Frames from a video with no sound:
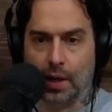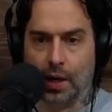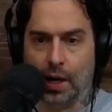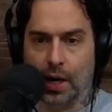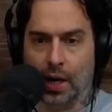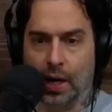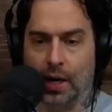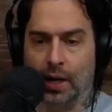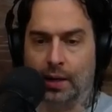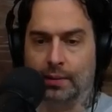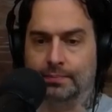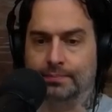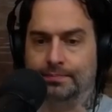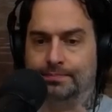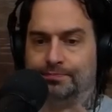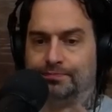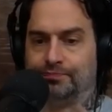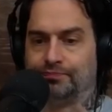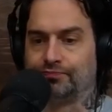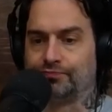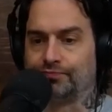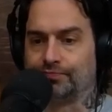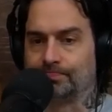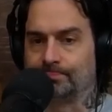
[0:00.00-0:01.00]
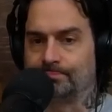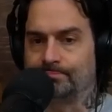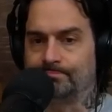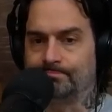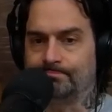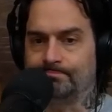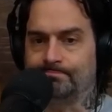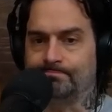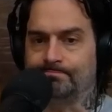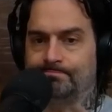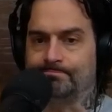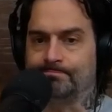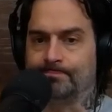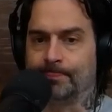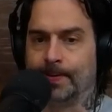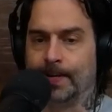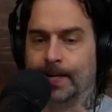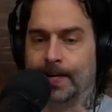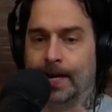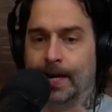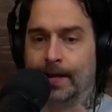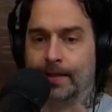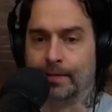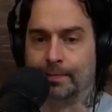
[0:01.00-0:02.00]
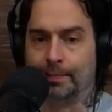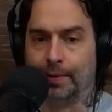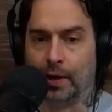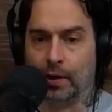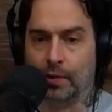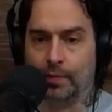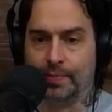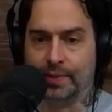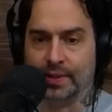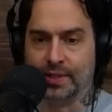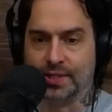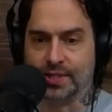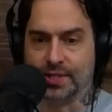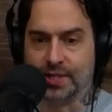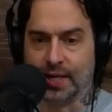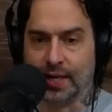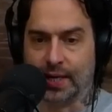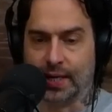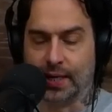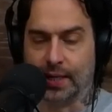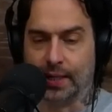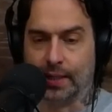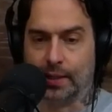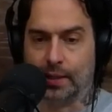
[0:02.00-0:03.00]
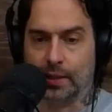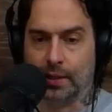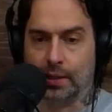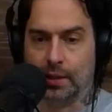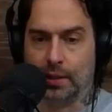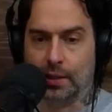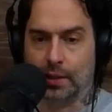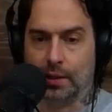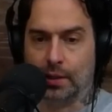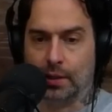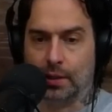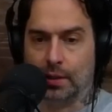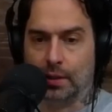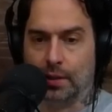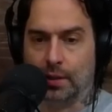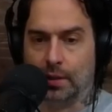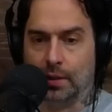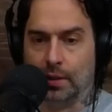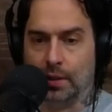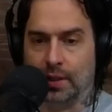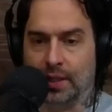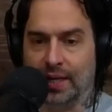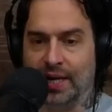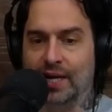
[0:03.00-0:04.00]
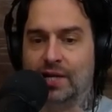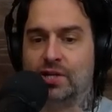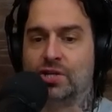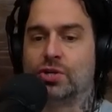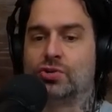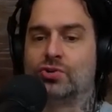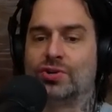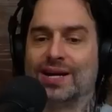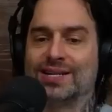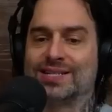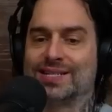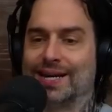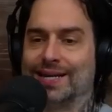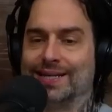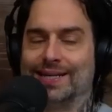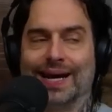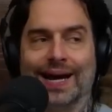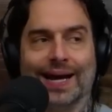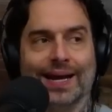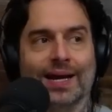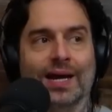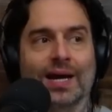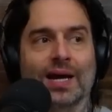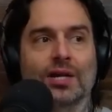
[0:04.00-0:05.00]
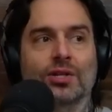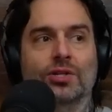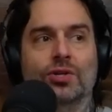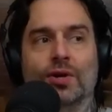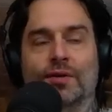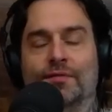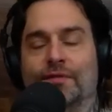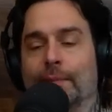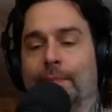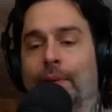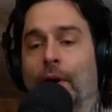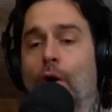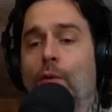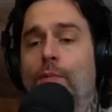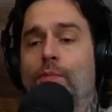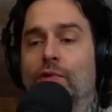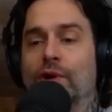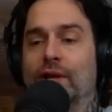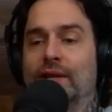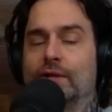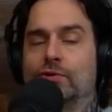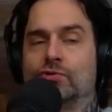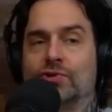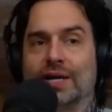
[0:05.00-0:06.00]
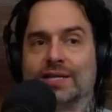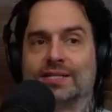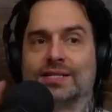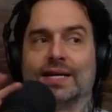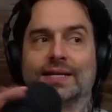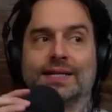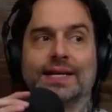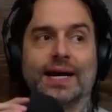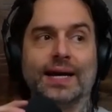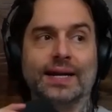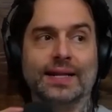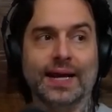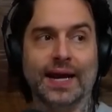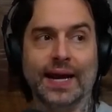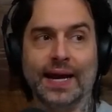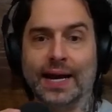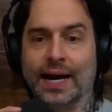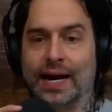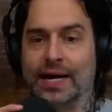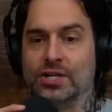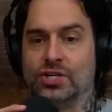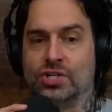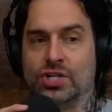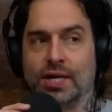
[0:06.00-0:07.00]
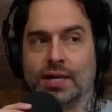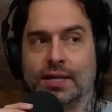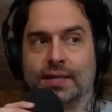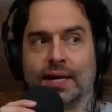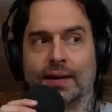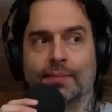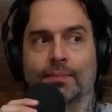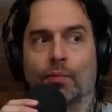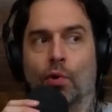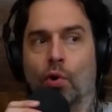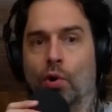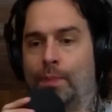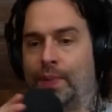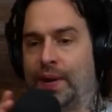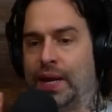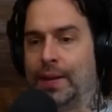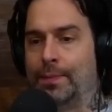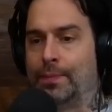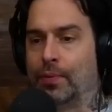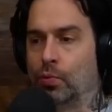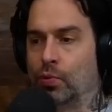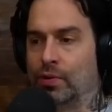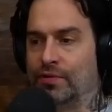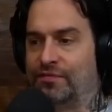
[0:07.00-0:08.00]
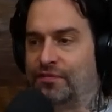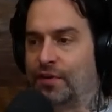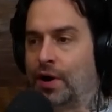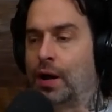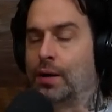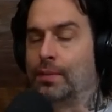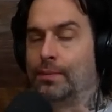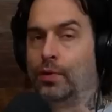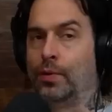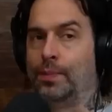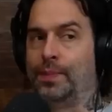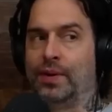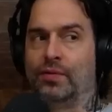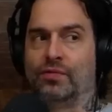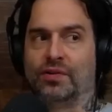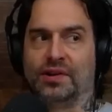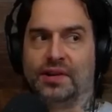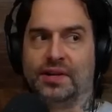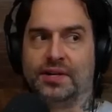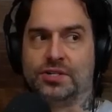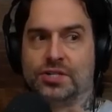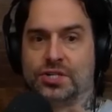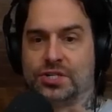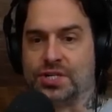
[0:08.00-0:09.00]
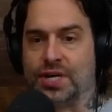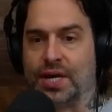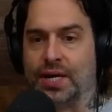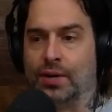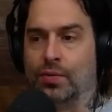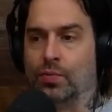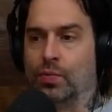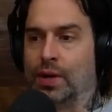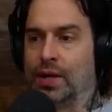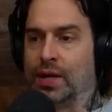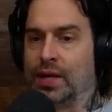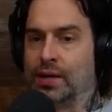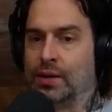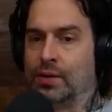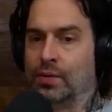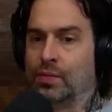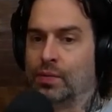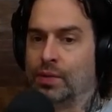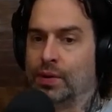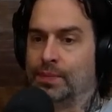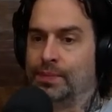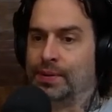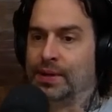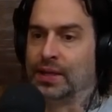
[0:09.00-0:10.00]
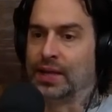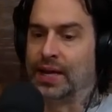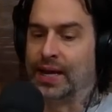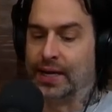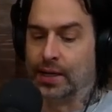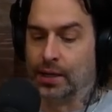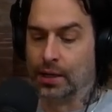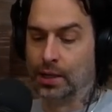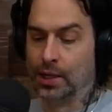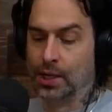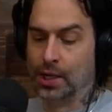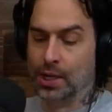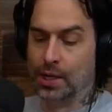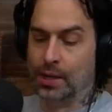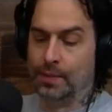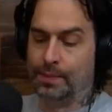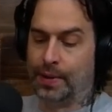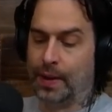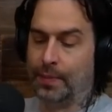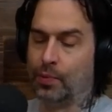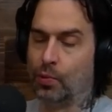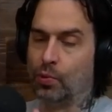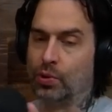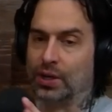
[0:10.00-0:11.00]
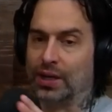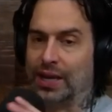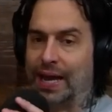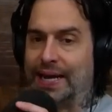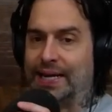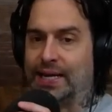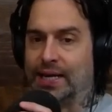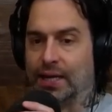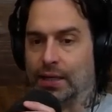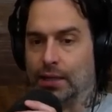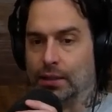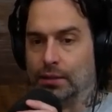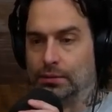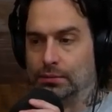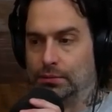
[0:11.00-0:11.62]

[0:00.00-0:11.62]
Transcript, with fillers: Um, yeah, the Pope is. uh he should dress like that, dude. If the Pope really dressed like that in the AI shit, then more people would would be religious, and it and it would be like people would like it.